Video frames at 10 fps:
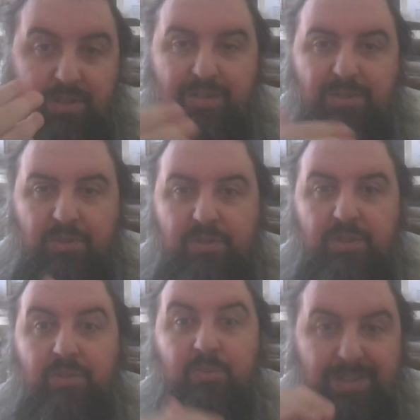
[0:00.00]
and children's
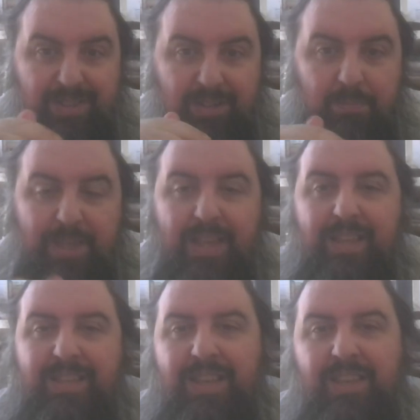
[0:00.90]
children would still be there
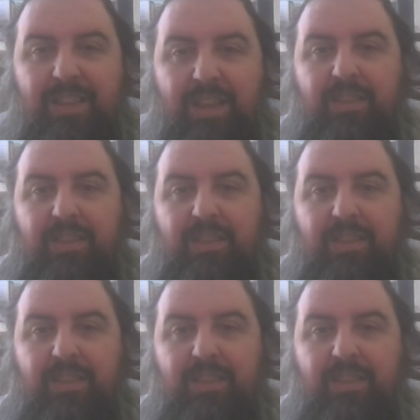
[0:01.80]
today.